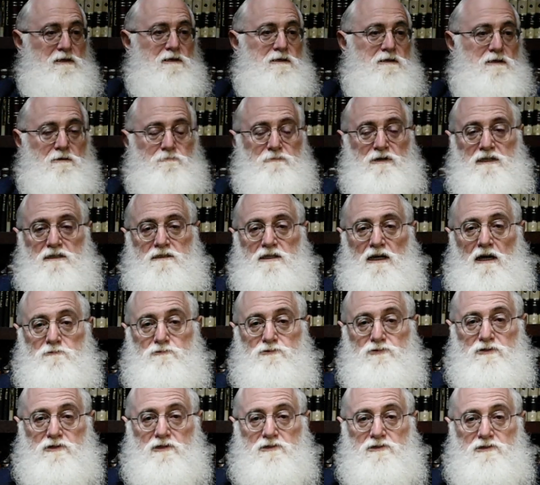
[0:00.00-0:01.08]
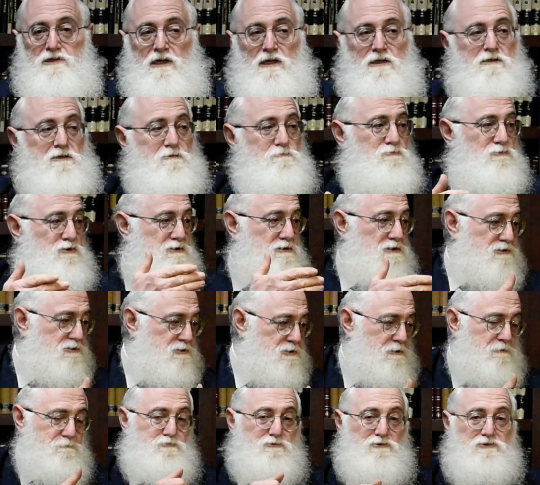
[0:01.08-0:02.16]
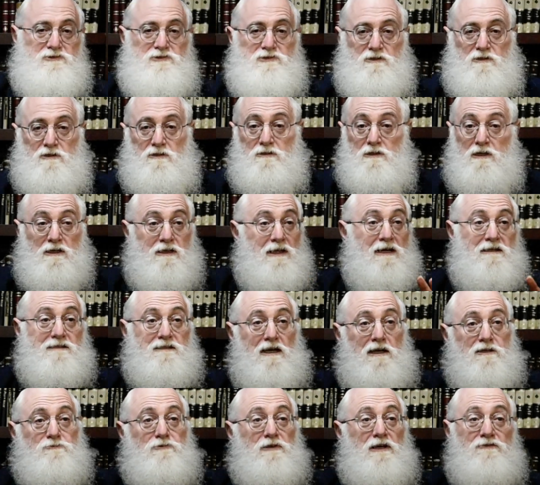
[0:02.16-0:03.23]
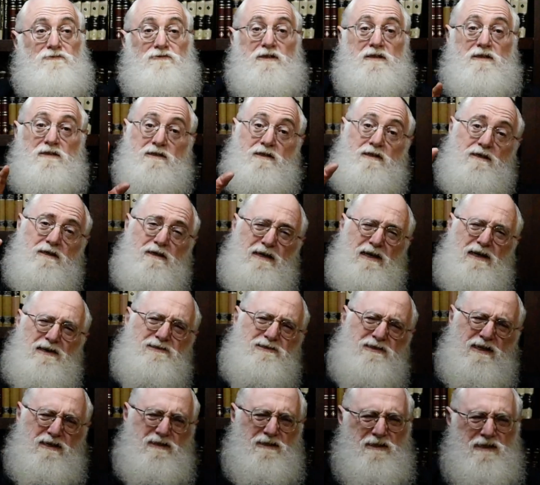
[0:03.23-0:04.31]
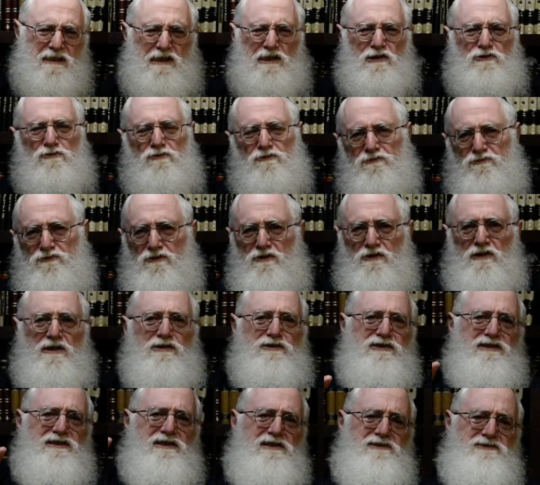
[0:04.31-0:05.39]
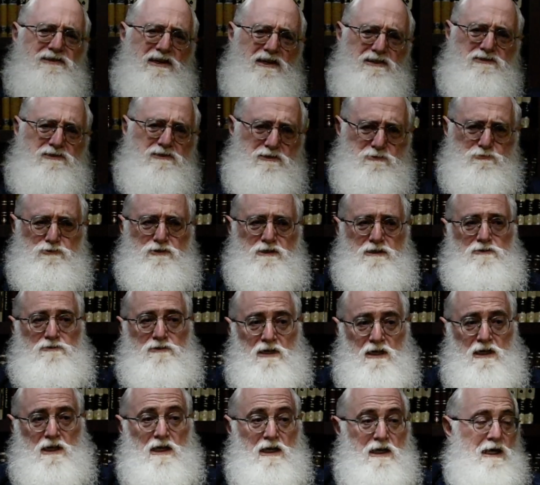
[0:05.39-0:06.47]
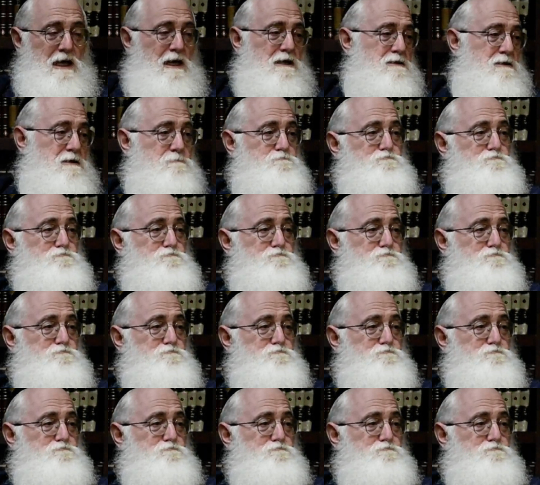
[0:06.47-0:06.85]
Many times we could say a good morning to the person. A lot of times we have chesed and kiruv organizations working, and the